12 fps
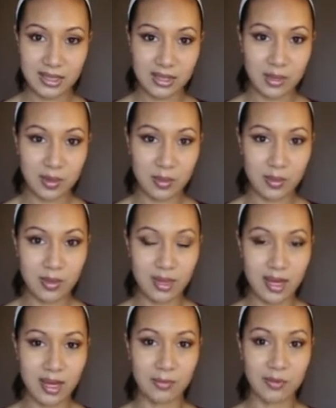
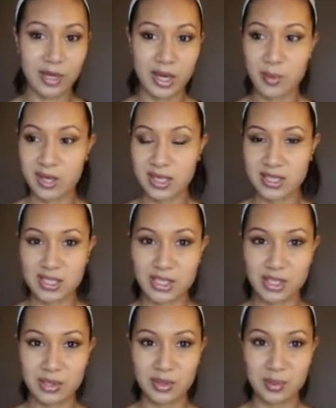So what I wanted to
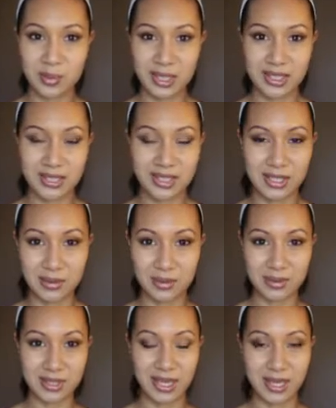do was
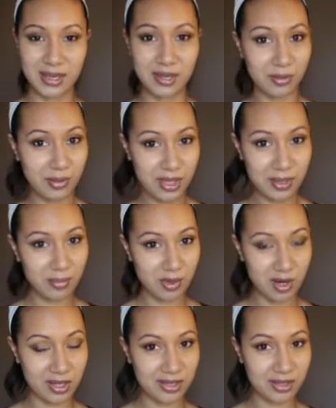use a cream
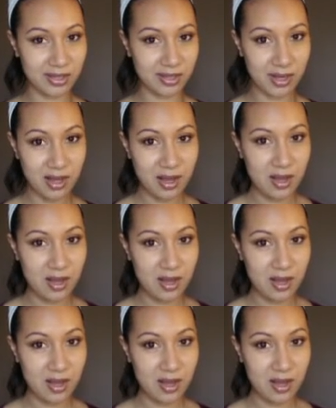bronzer.